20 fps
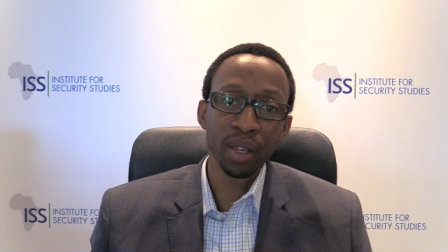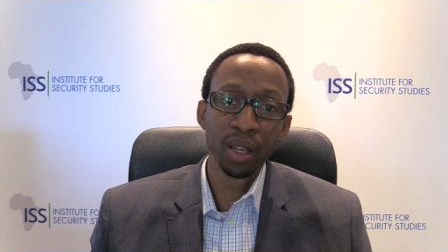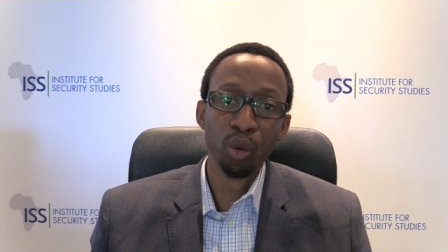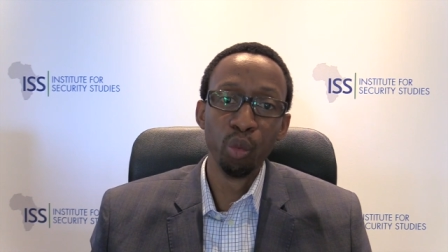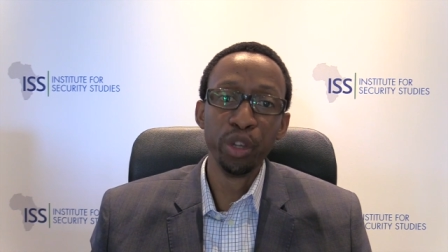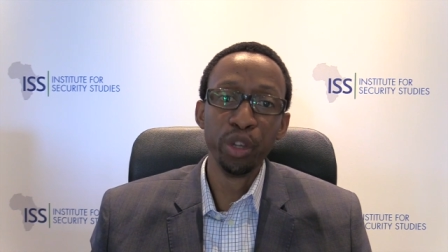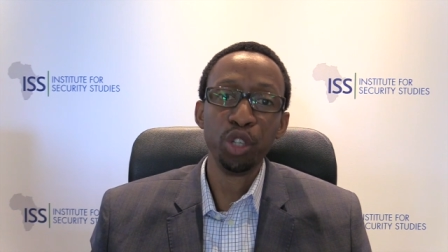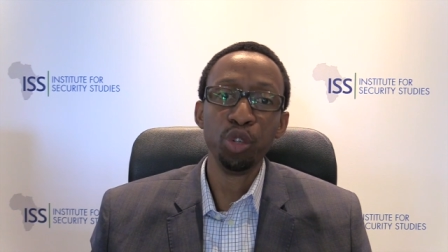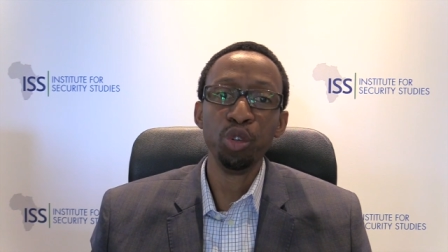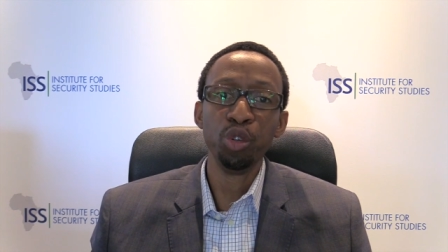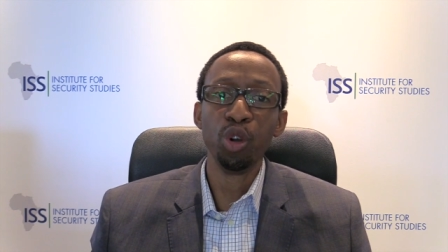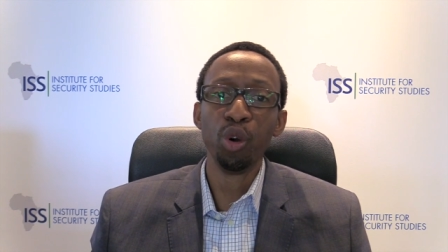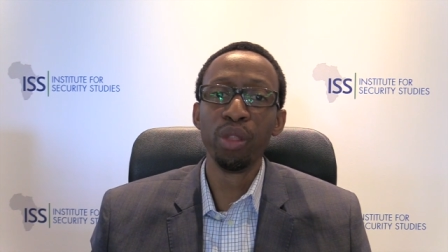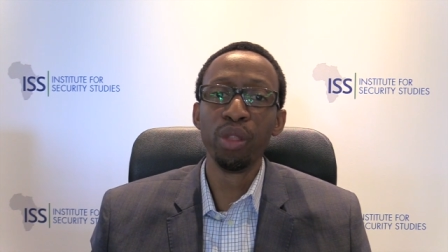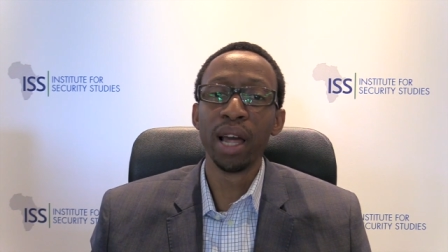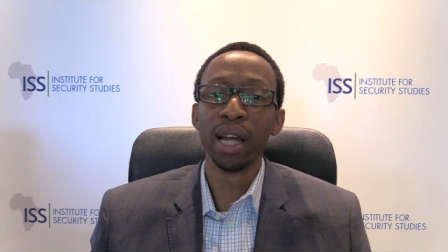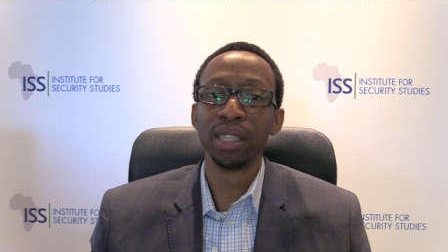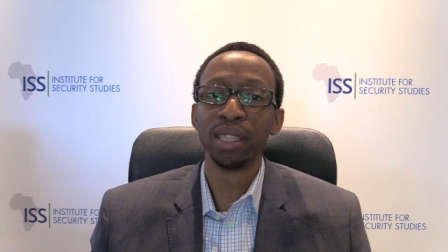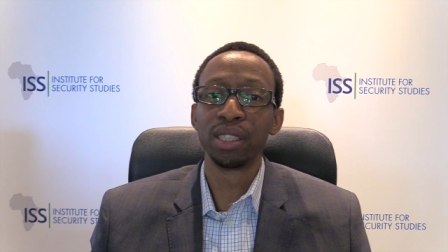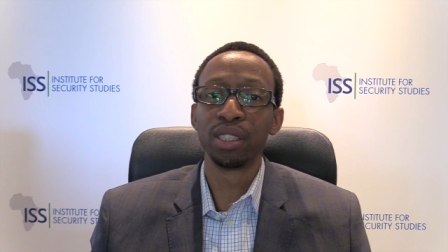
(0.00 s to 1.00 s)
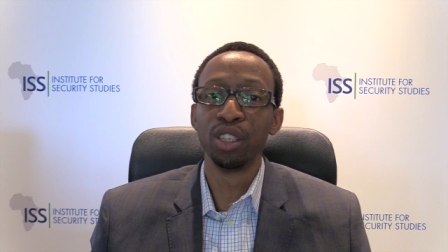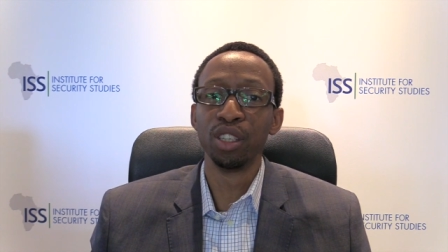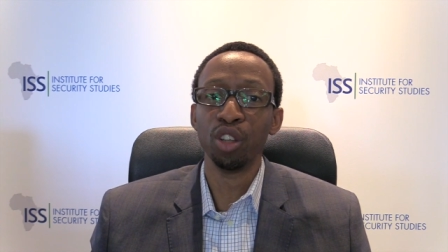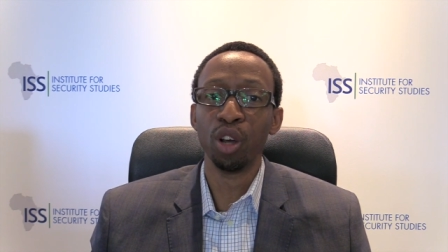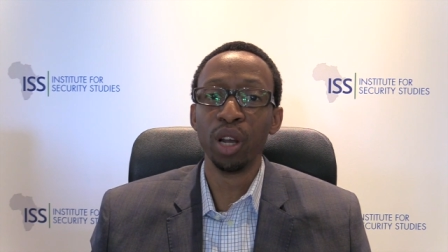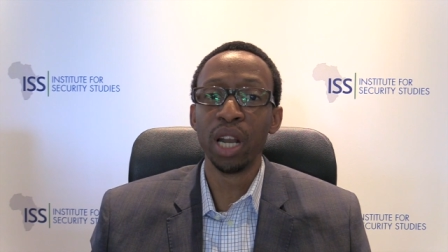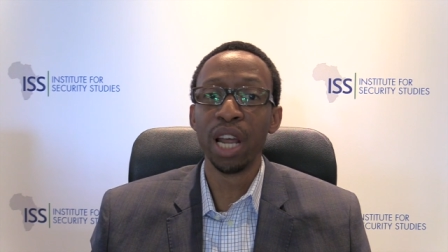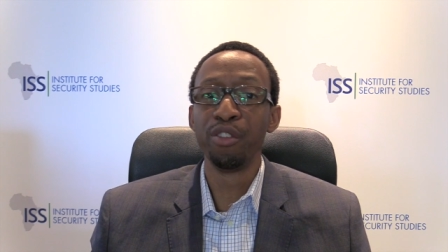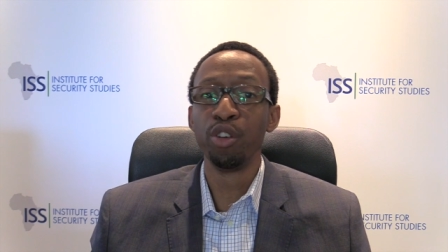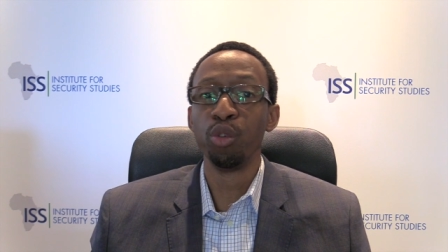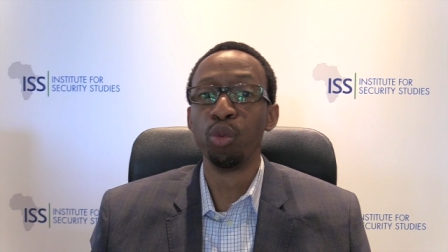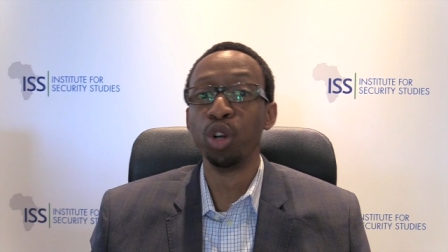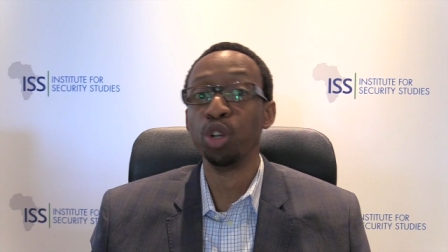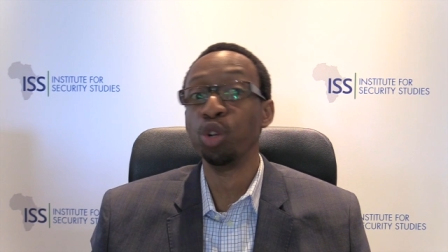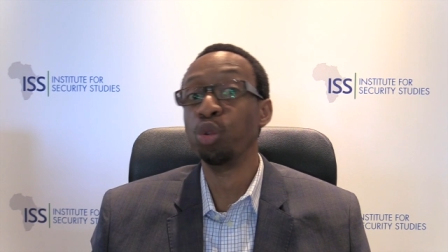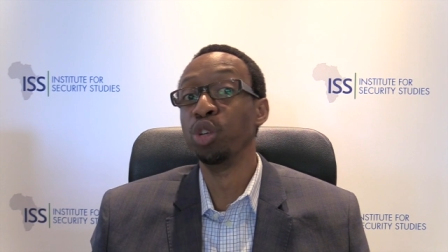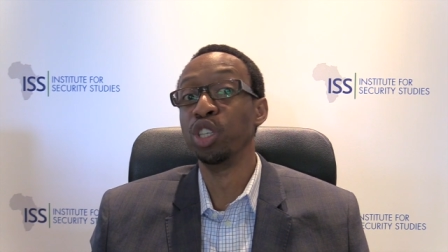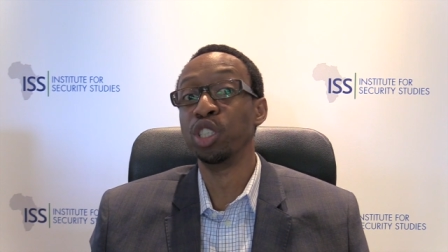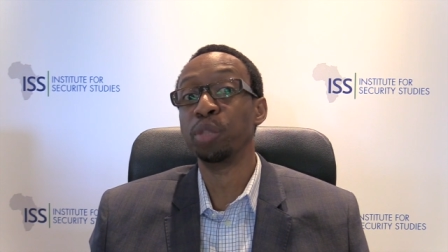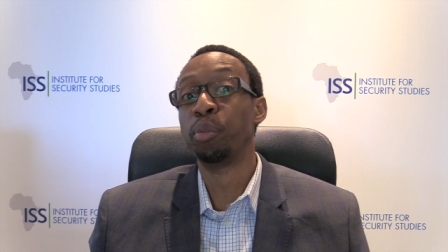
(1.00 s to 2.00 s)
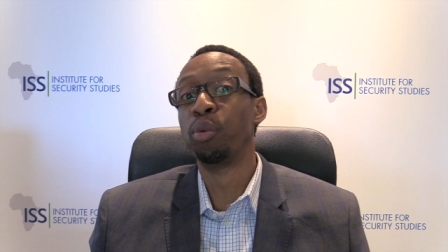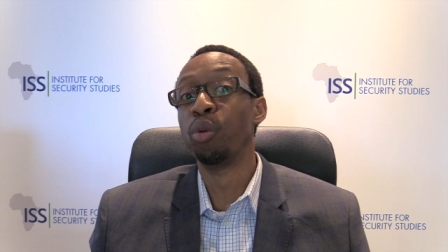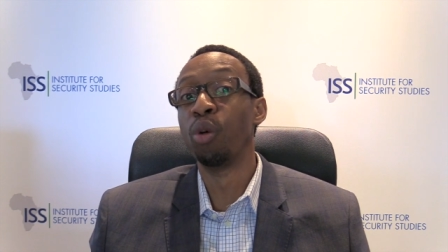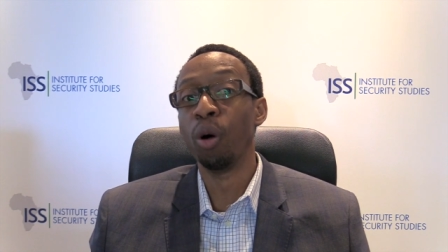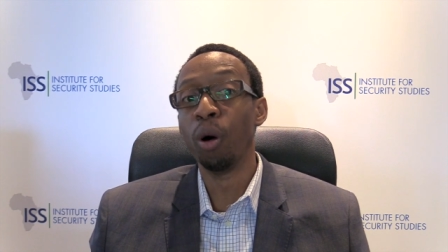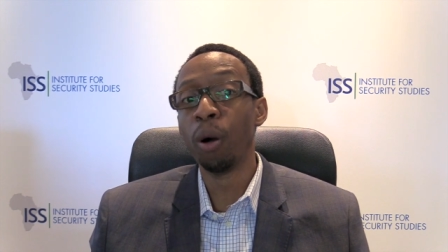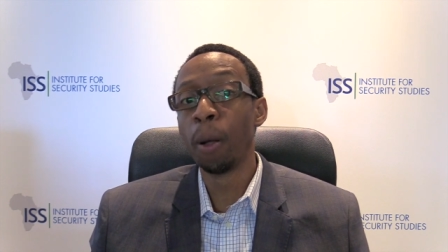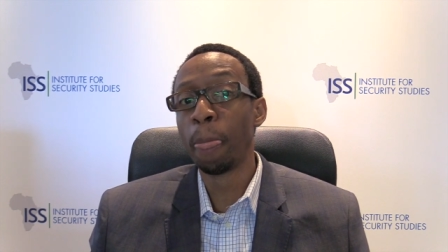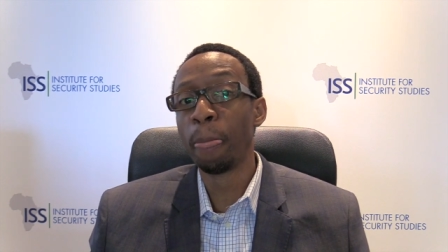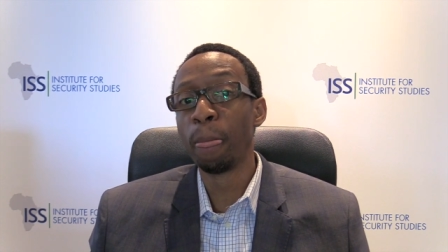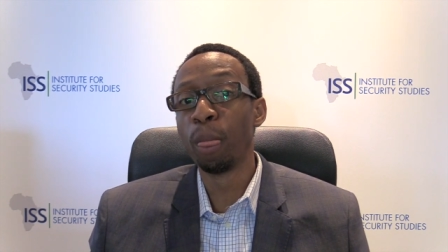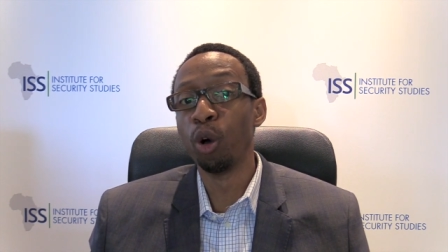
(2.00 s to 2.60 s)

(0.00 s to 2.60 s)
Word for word: we do know that not everyone who is poor